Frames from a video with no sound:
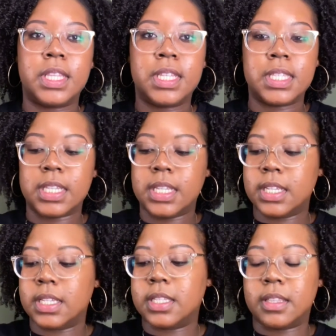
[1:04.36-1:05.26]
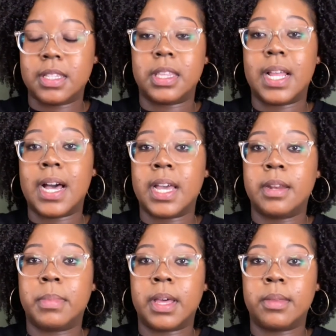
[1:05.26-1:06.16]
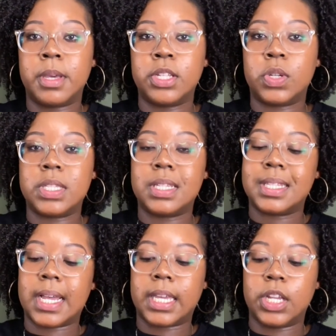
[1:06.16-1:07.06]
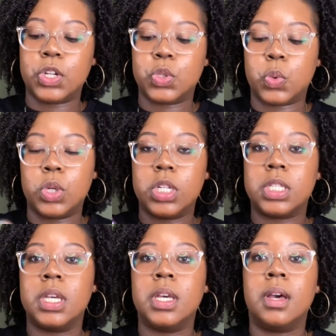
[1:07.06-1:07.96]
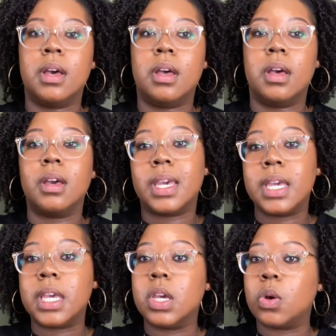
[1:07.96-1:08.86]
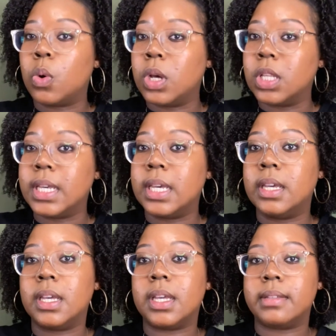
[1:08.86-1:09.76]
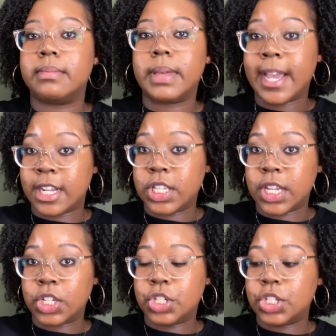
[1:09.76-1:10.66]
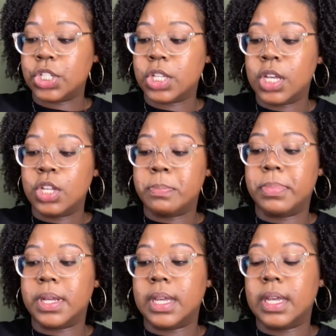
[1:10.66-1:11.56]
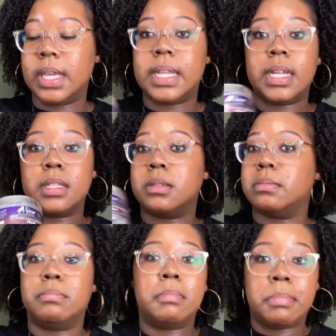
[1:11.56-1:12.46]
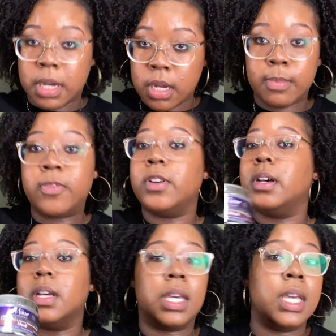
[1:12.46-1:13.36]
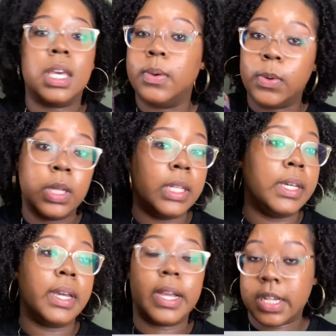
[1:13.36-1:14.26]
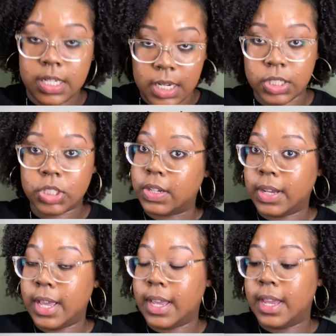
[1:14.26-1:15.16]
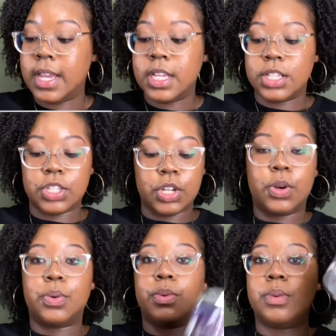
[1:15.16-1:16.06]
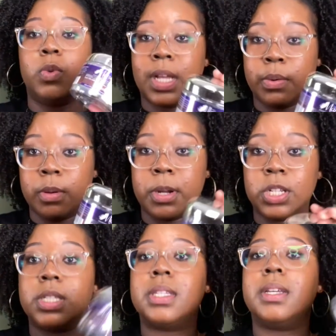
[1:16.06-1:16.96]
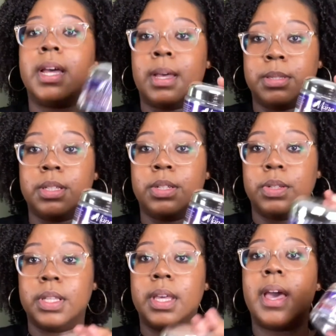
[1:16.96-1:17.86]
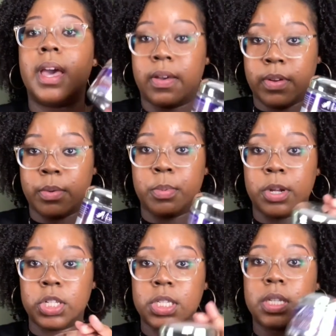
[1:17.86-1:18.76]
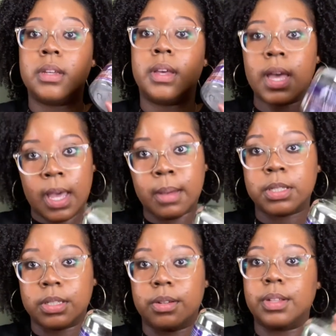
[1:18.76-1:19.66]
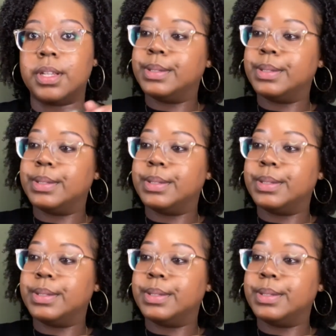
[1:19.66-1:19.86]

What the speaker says: this line by the Main Choice is not geared towards kinky, coily hair textures, but it's bomb for a kinky, coily hair texture, okay? So, will I repurchase it? Absolutely. Have I repurchased it? Absolutely.